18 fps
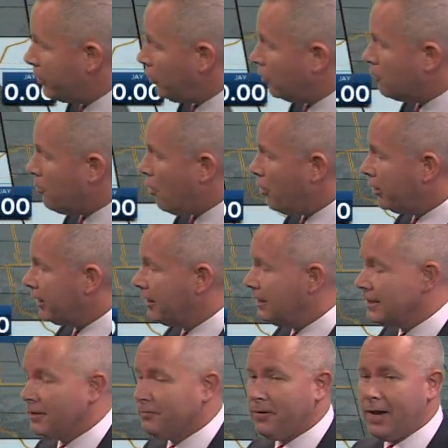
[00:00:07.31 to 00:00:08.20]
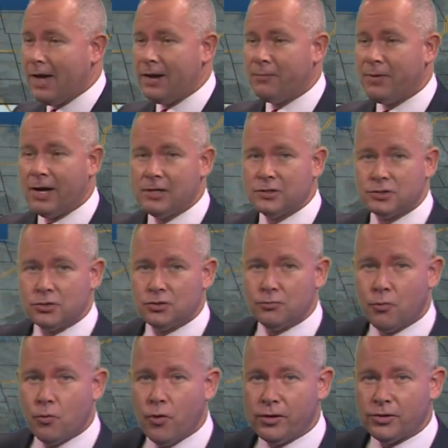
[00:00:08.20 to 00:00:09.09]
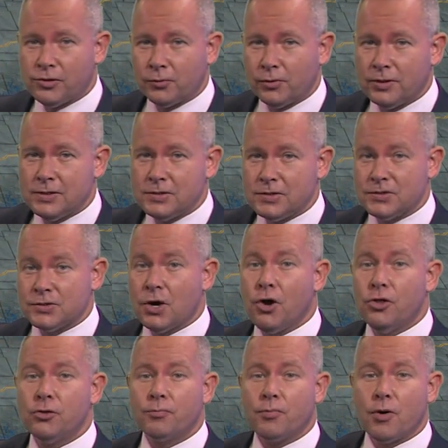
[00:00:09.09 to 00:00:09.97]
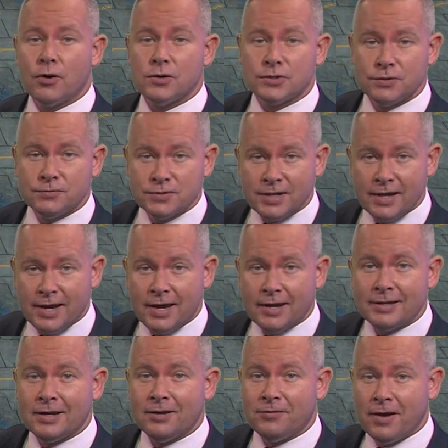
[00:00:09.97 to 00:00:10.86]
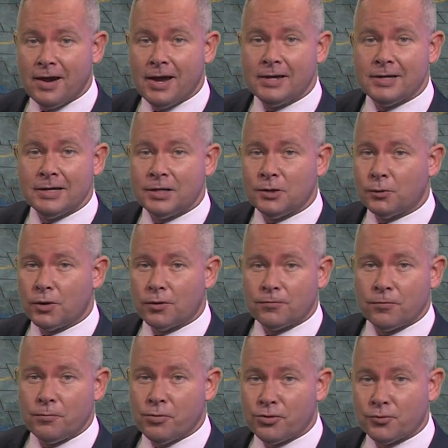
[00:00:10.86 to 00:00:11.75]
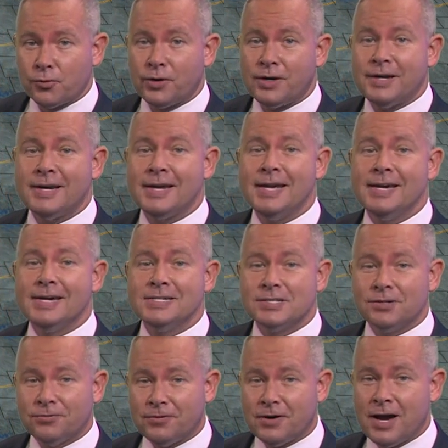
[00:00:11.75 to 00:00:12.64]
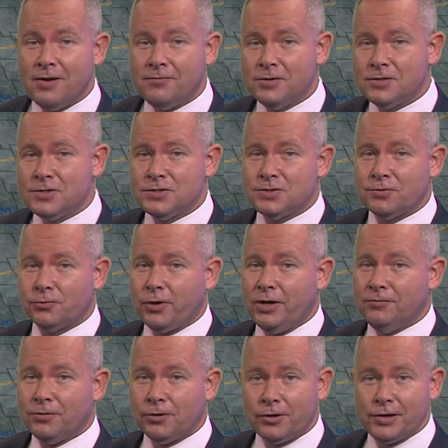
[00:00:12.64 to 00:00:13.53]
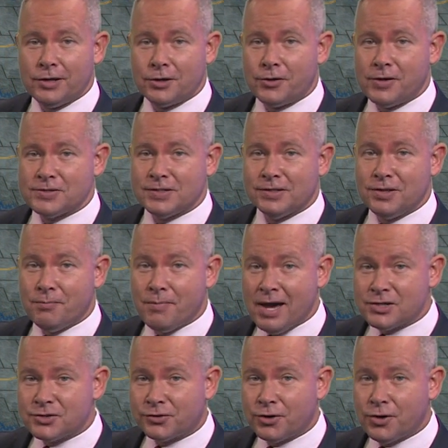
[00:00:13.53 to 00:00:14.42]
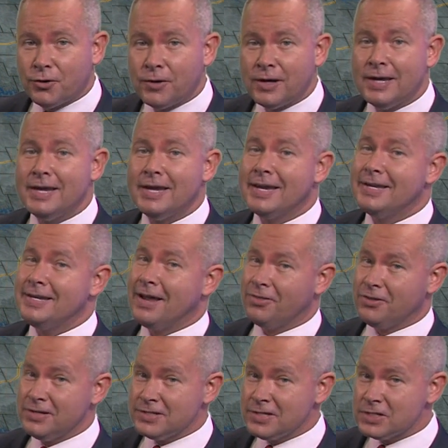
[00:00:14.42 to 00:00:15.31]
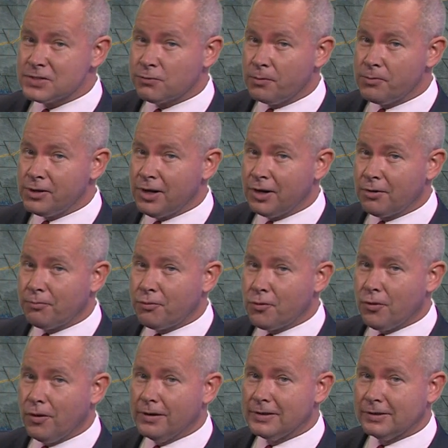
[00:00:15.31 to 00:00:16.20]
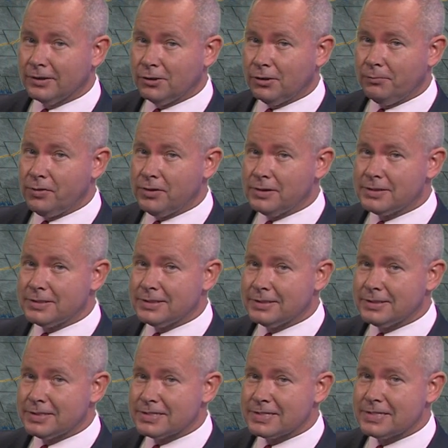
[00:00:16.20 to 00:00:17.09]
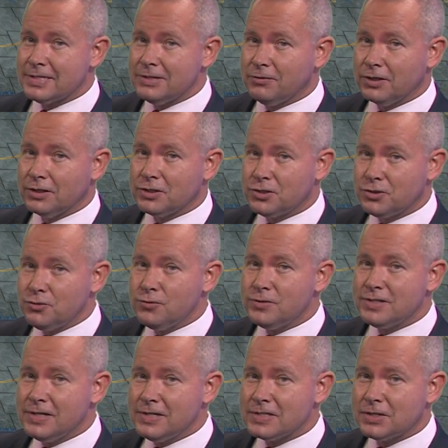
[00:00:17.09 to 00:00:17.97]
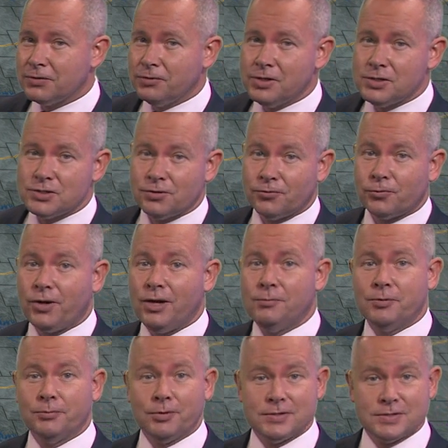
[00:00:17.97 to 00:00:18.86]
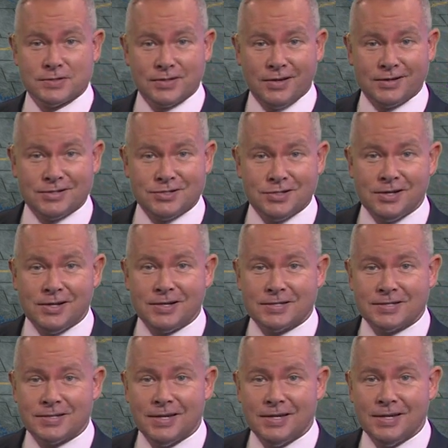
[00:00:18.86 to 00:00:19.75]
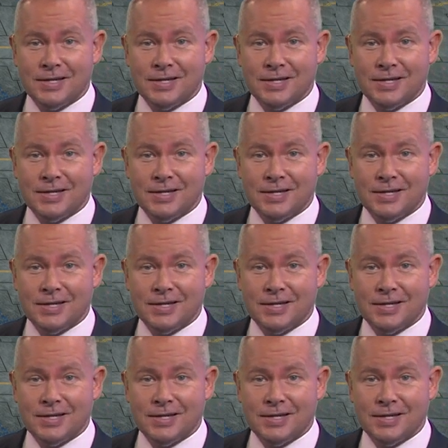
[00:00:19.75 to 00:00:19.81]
in Okmulgee, they've had about 2.3 inches. Other parts of town have had anywhere from 3 to 5 inches of rain. Very interesting. The metro, now this is from the airport, a little bit uh, deceiving, two-tenths of an inch of rain, but places like Jenks,